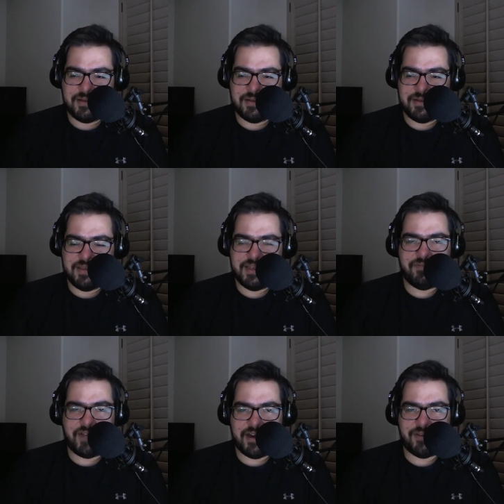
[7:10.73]
the
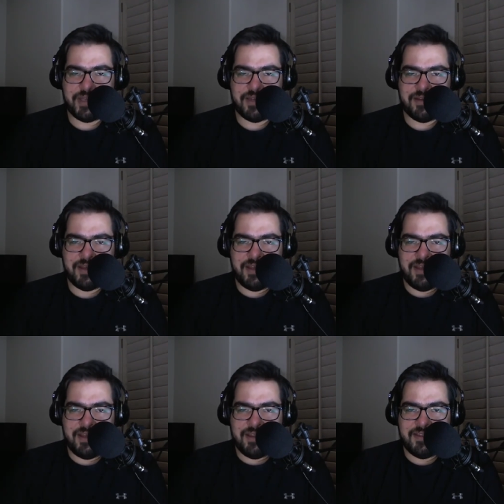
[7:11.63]
environment
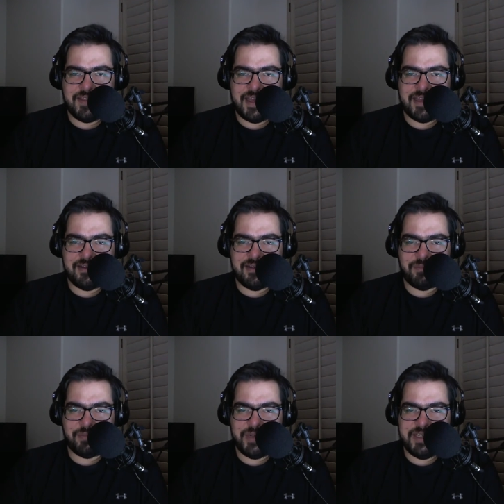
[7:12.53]
that
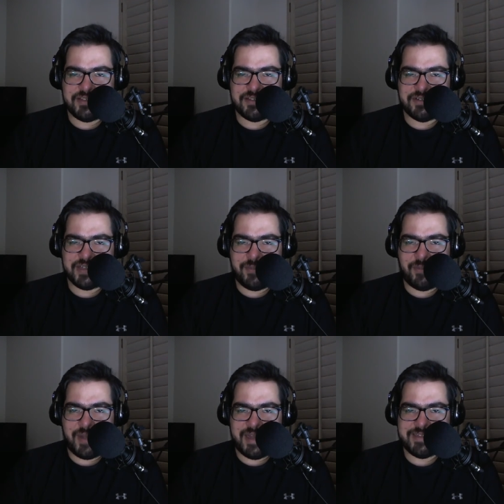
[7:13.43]
breeds a certain type of
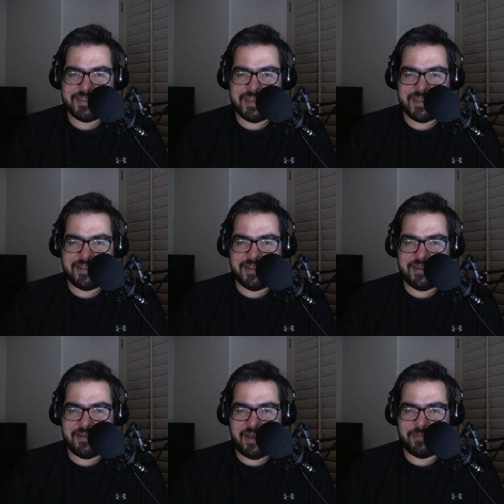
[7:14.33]
mindset that
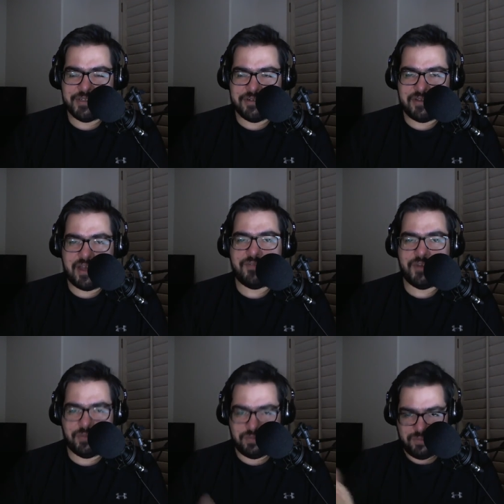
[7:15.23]
I'm sure a lot of
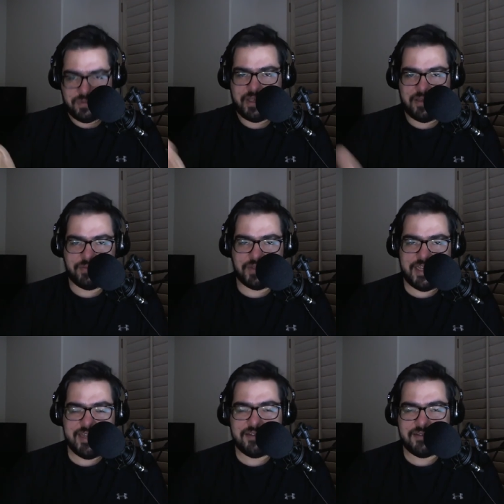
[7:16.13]
you can
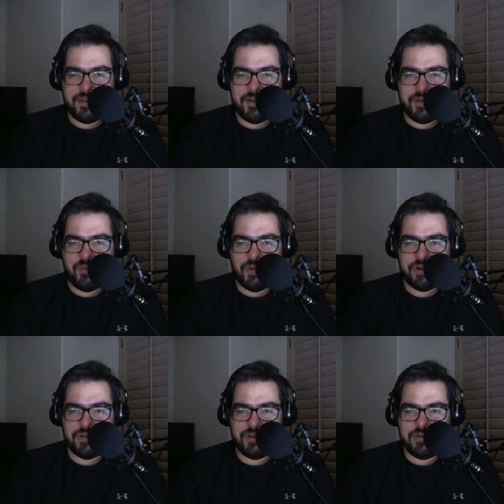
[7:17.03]
relate to, where
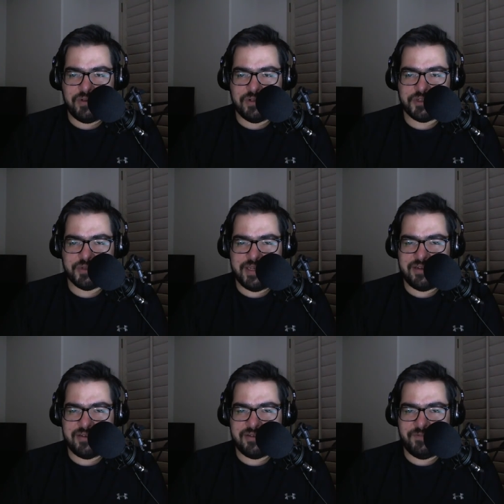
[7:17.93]
you, you're
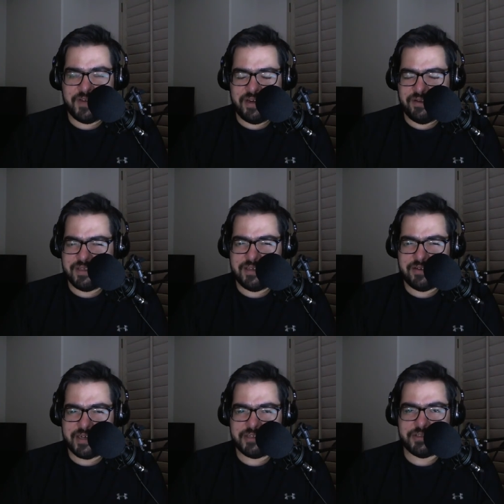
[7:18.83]
treated fairly. You're
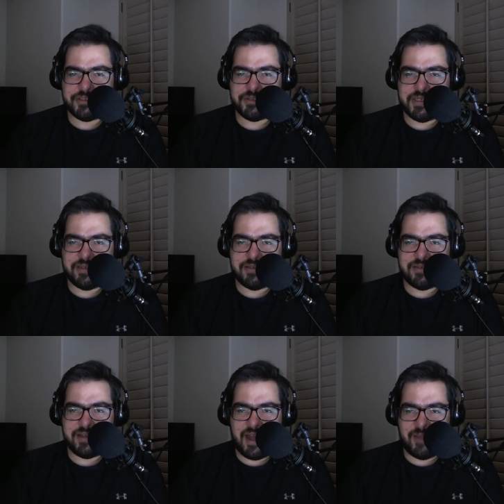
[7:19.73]
actually treated
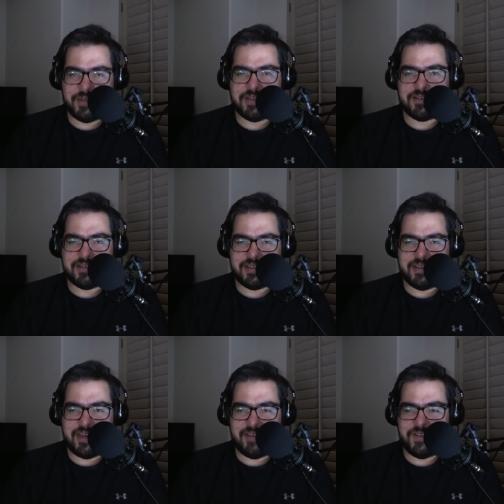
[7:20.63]
competently.
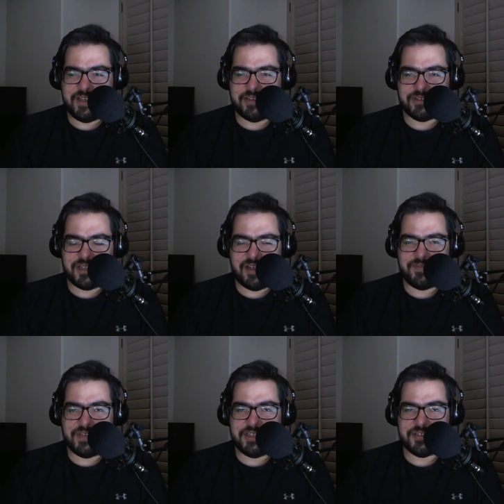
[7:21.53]
And I feel like there's a lot of
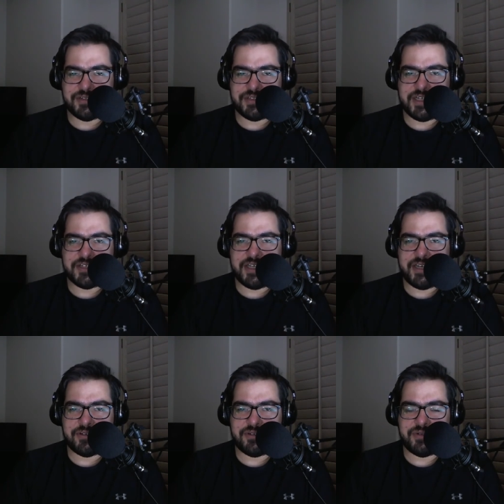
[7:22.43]
teachers and
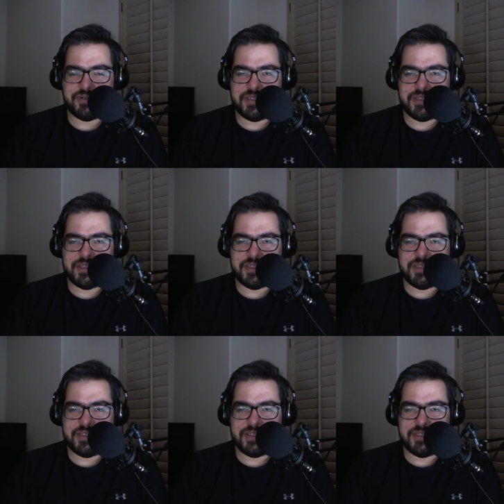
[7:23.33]
educators who treat